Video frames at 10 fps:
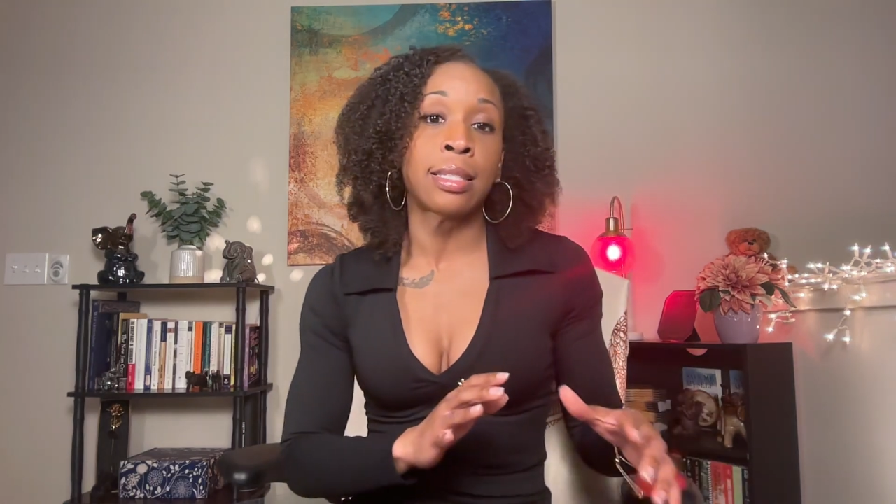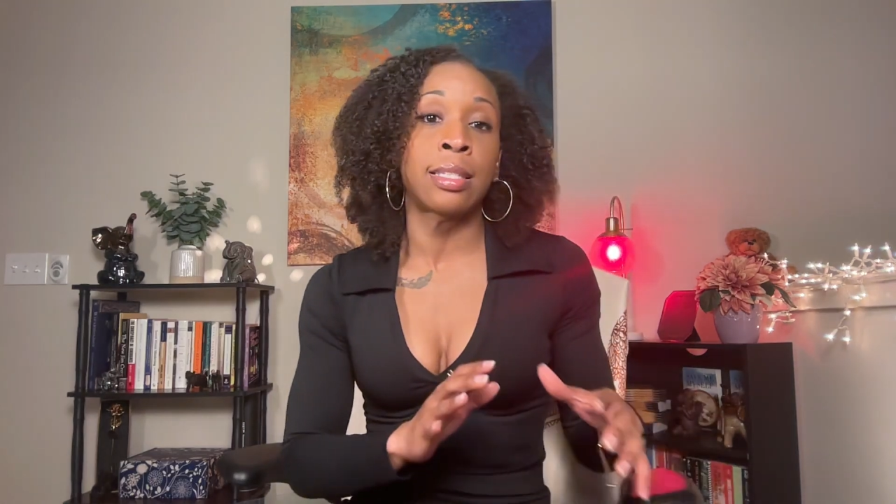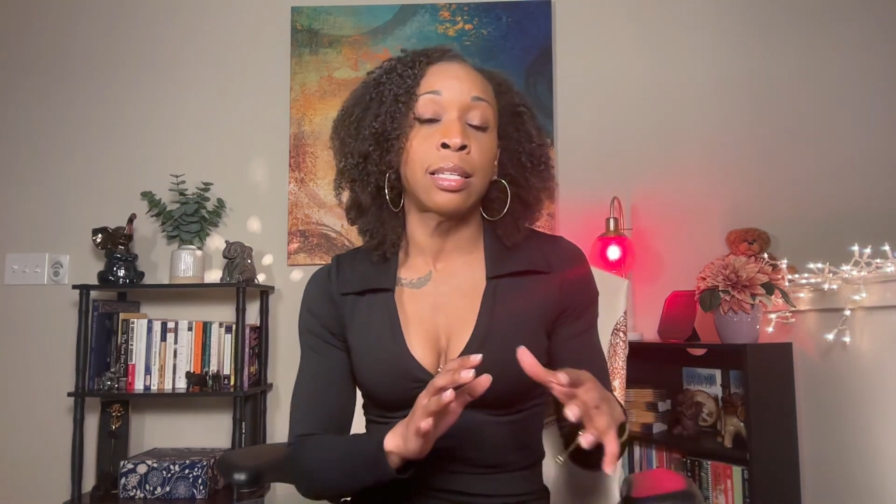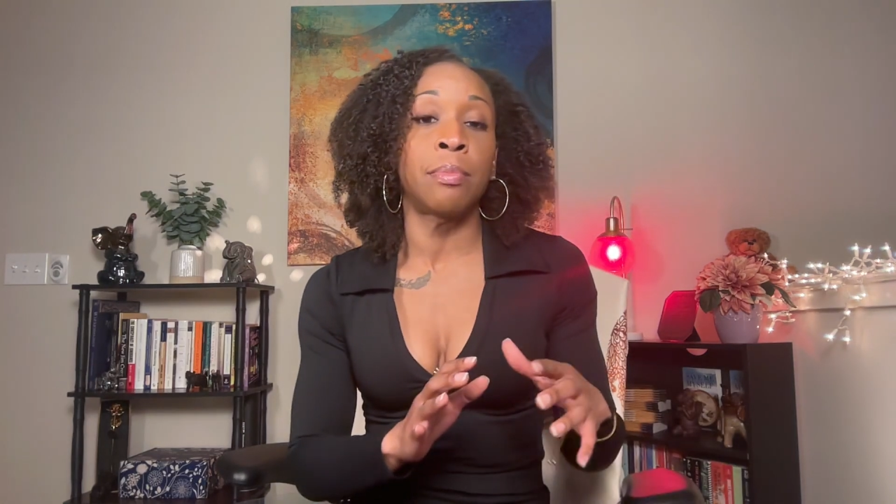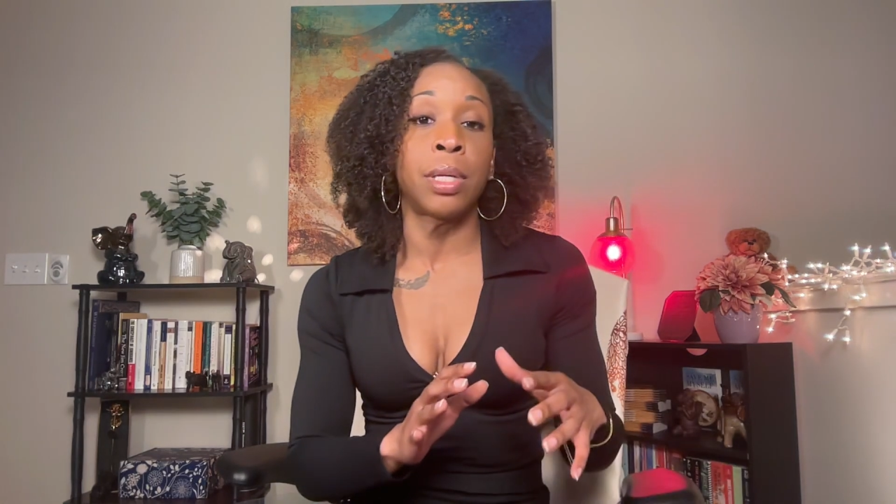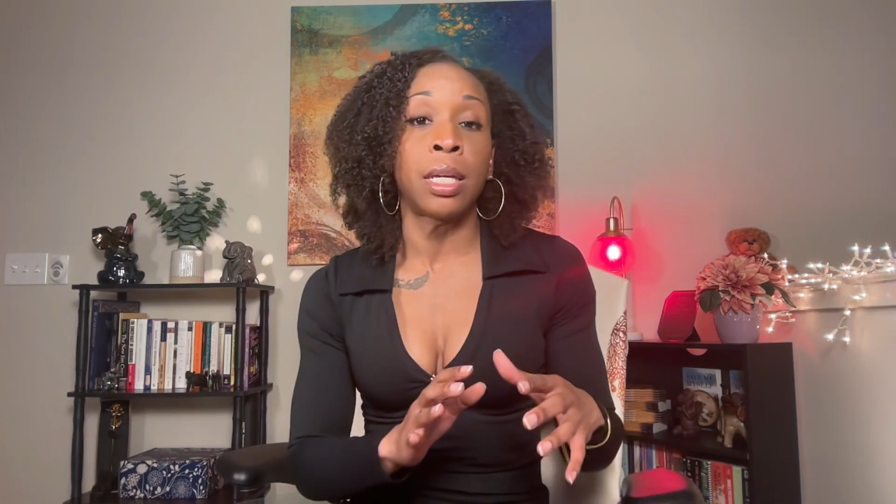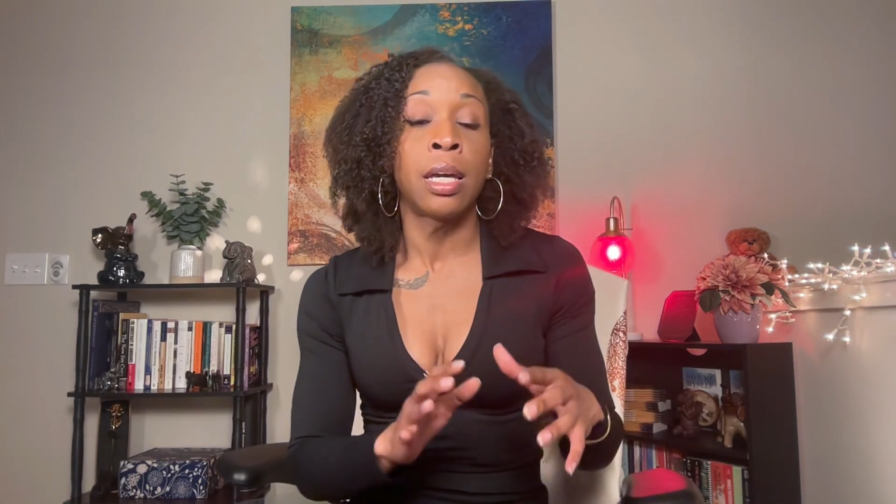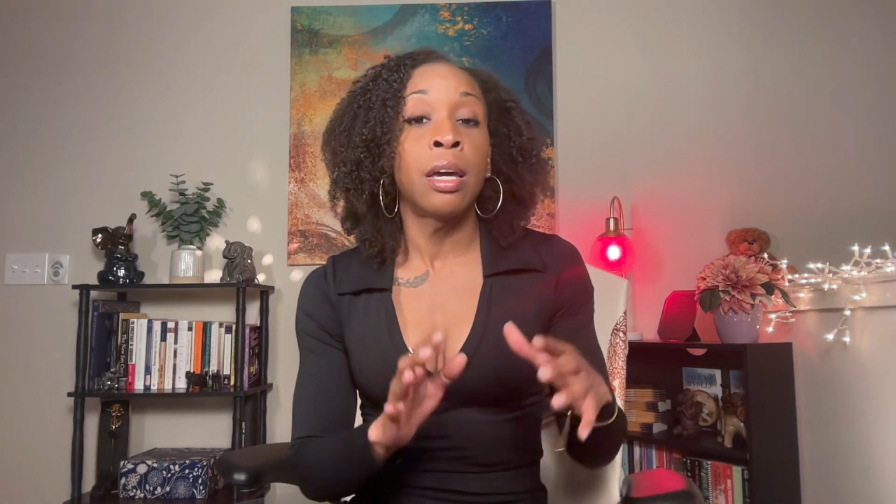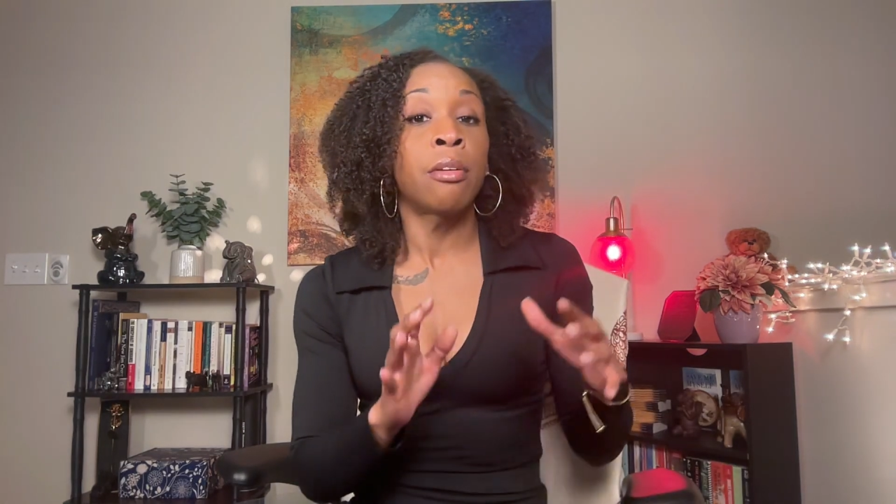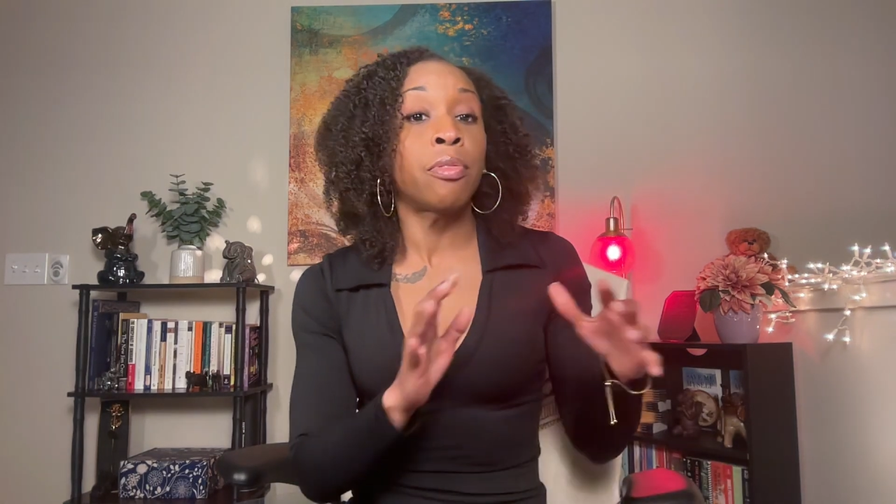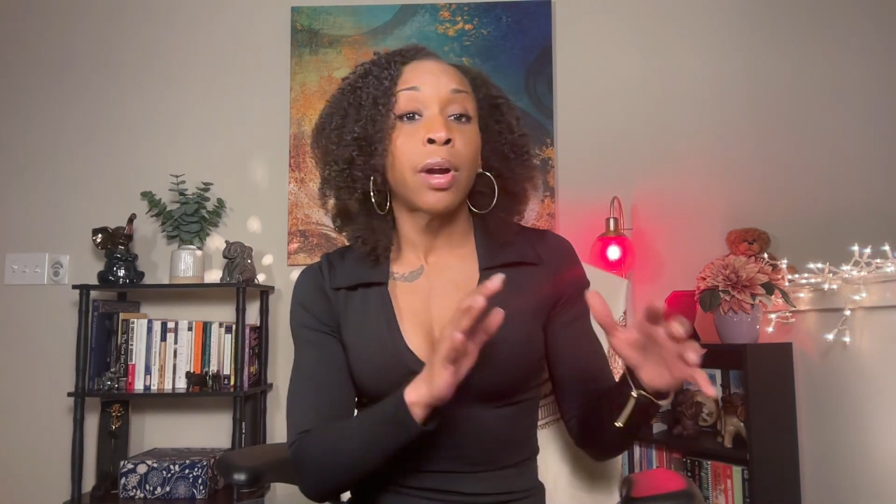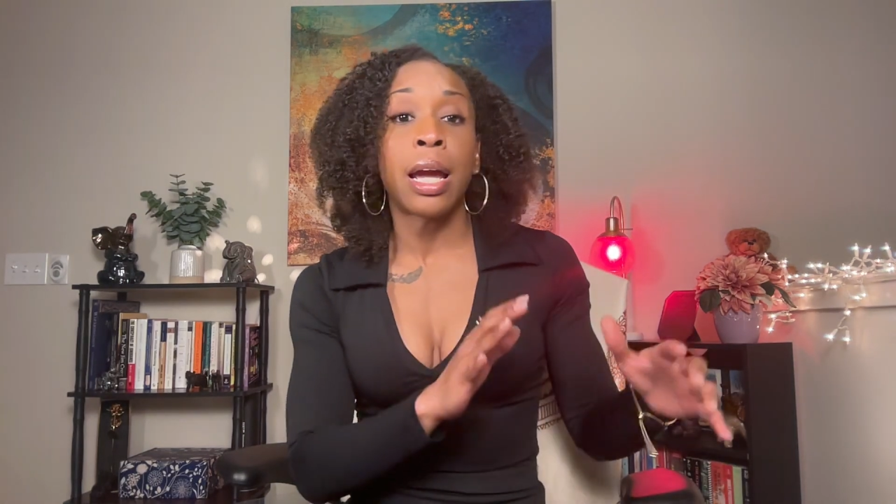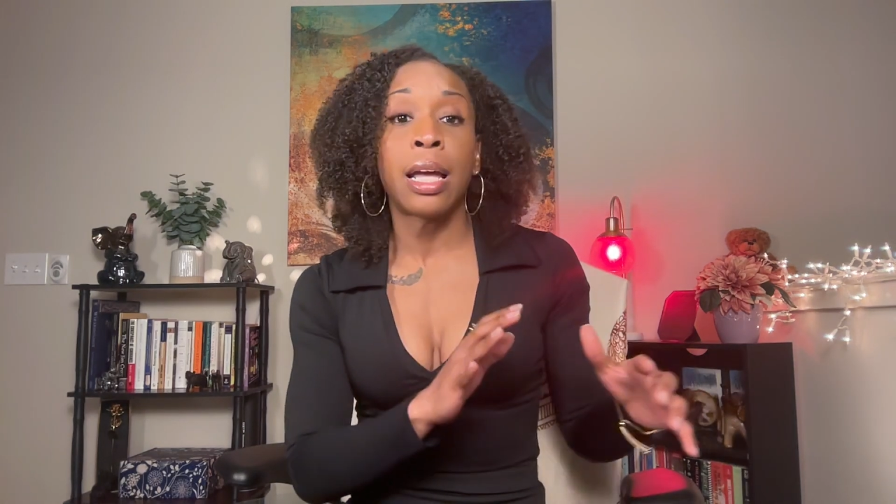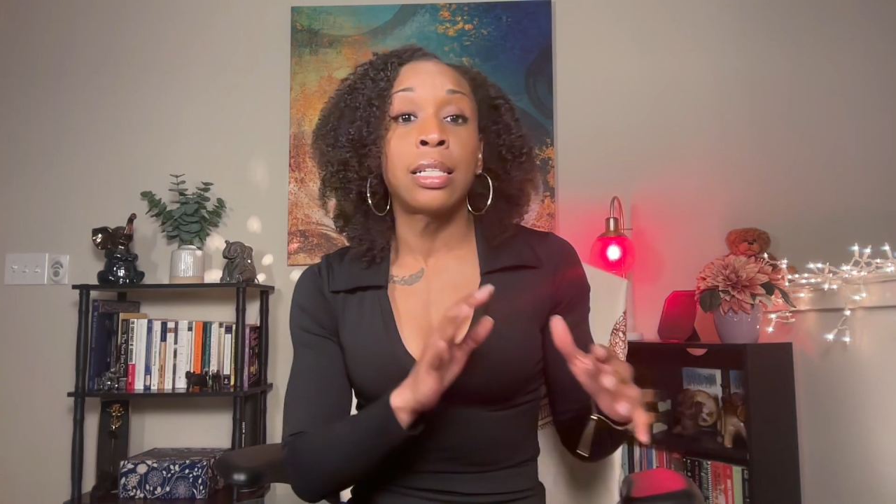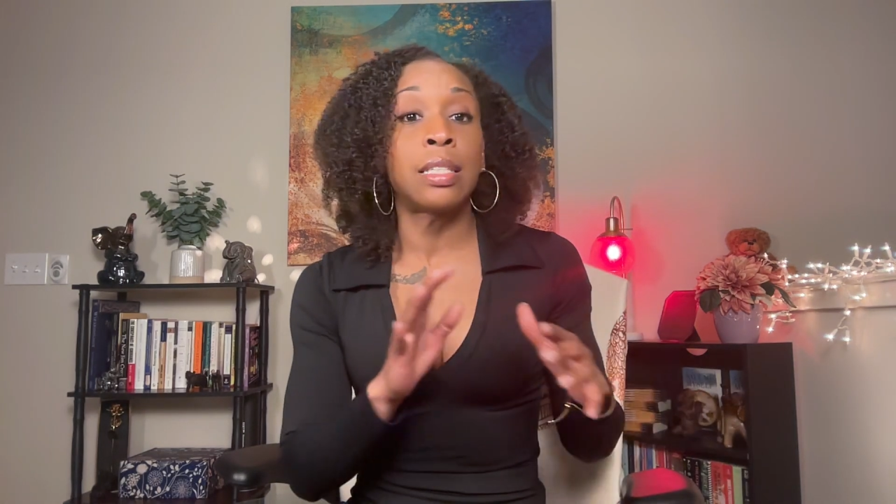This can be
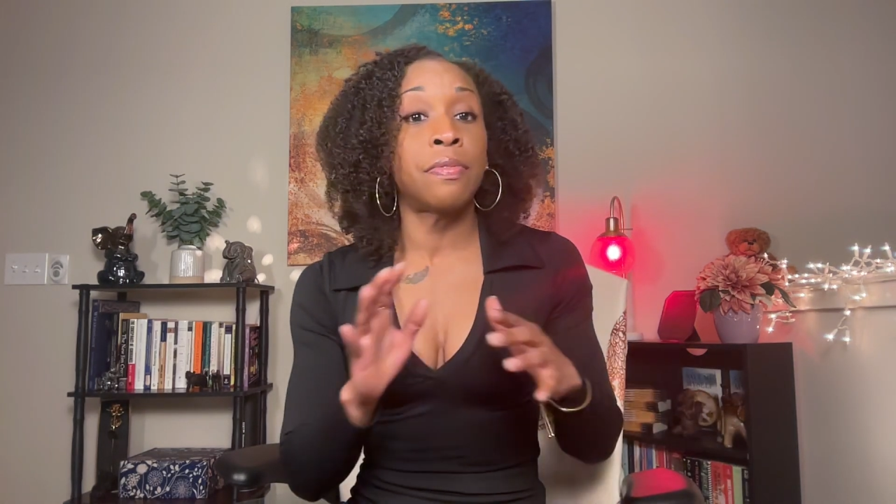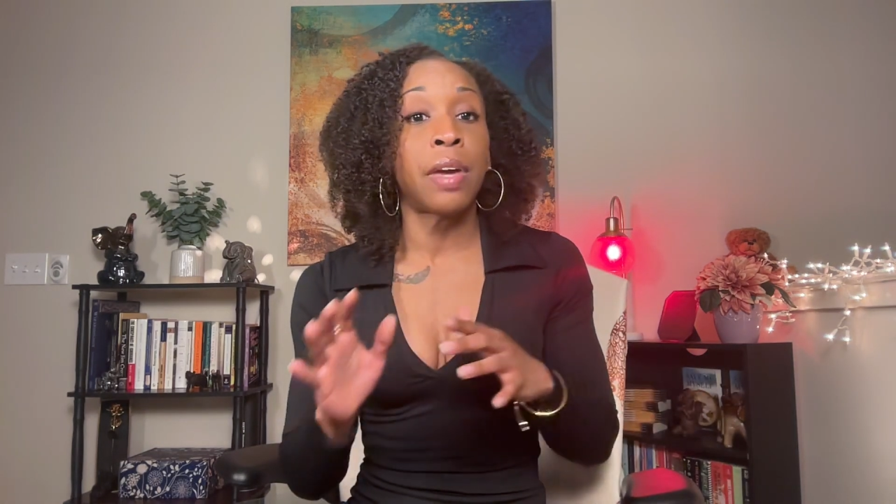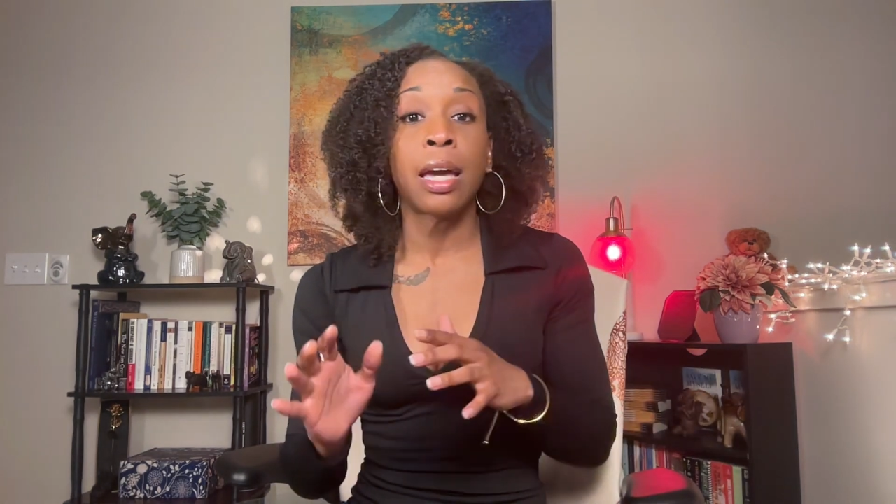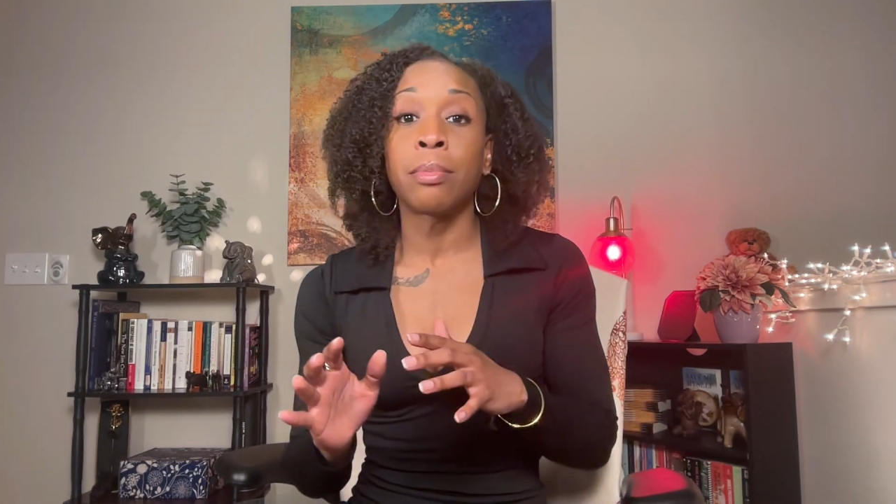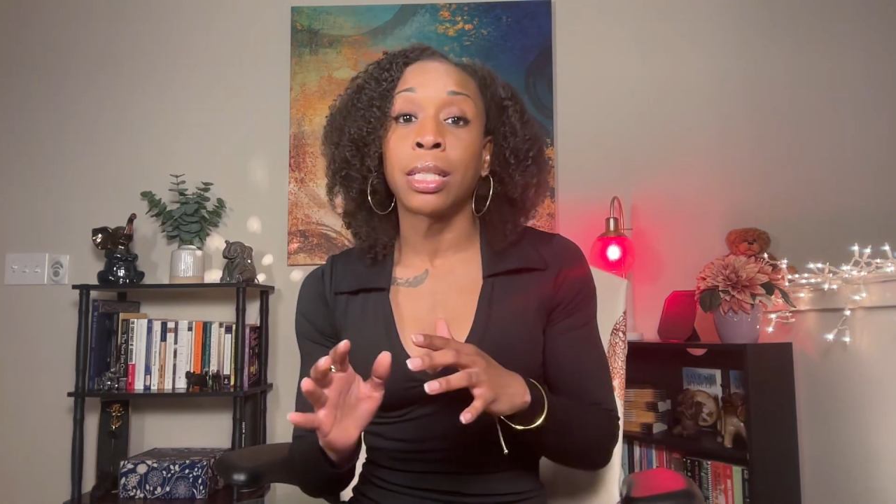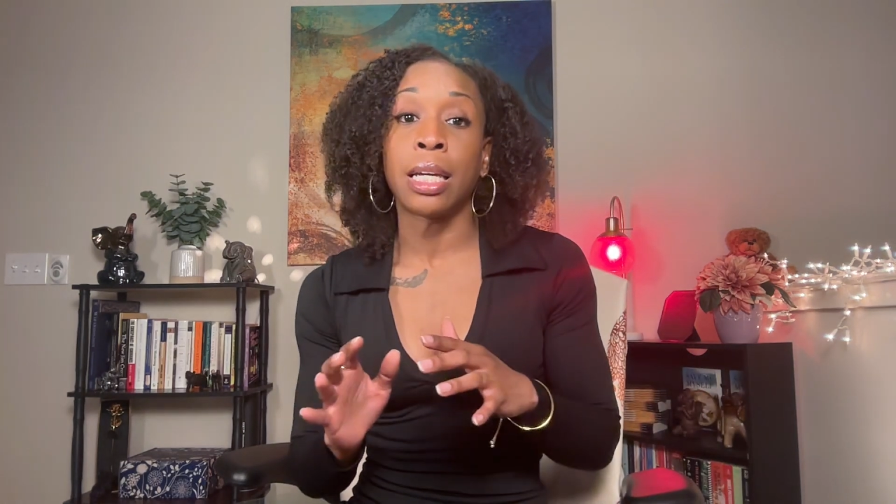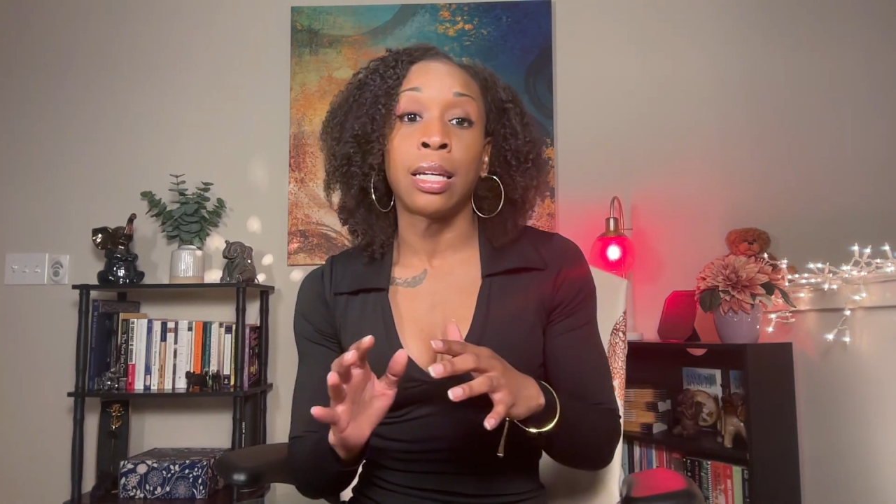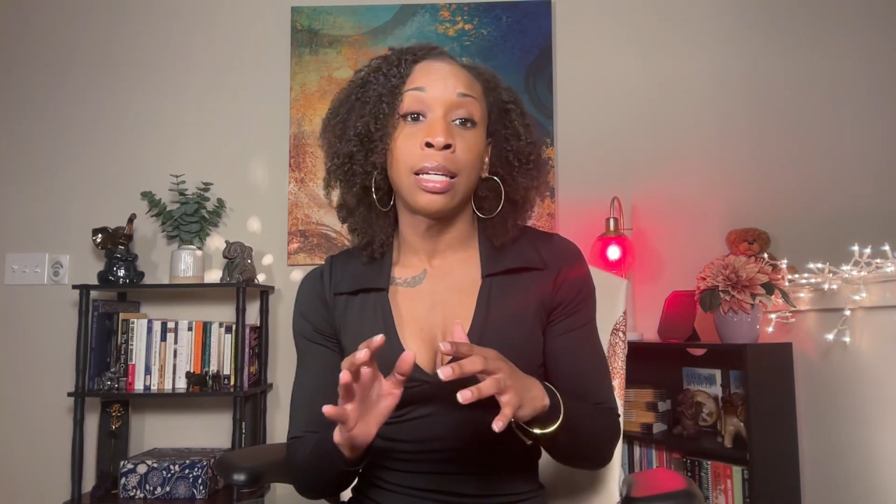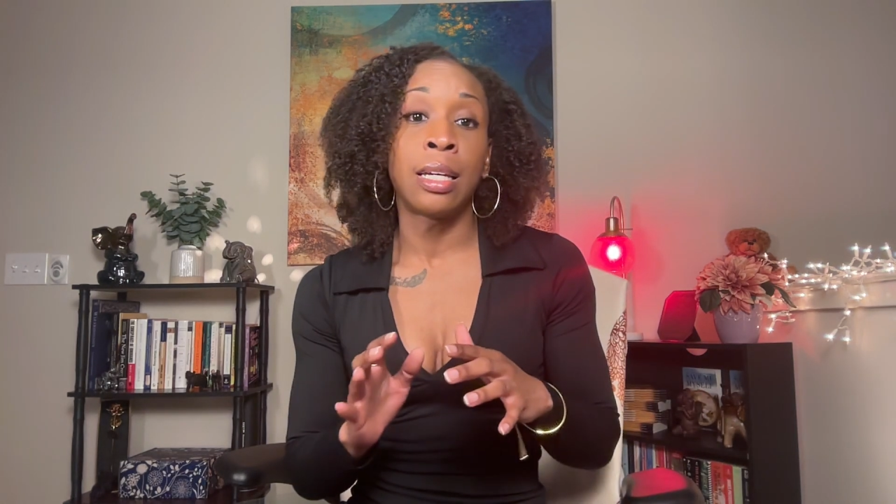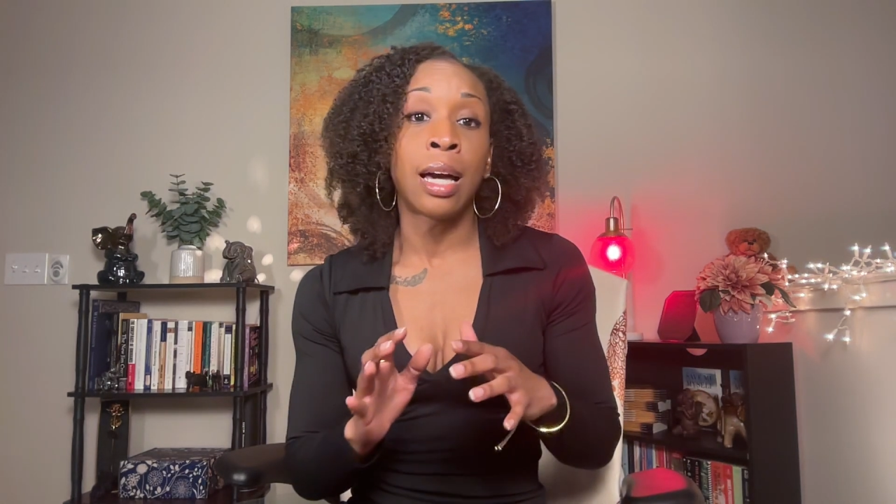friends, family,